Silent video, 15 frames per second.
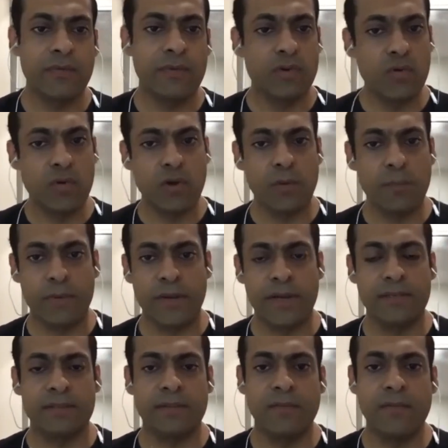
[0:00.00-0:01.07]
were two
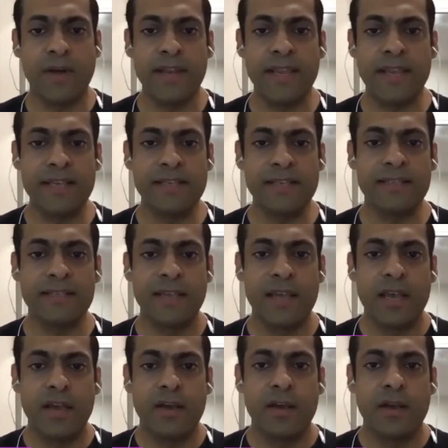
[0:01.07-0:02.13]
components. One is
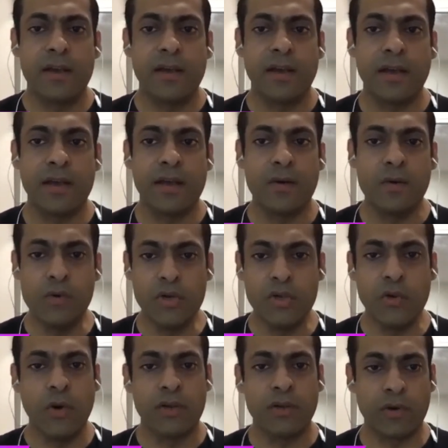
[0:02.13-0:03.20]
who
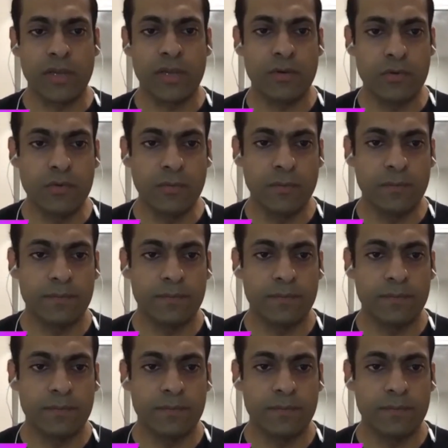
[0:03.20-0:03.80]
you are talking to.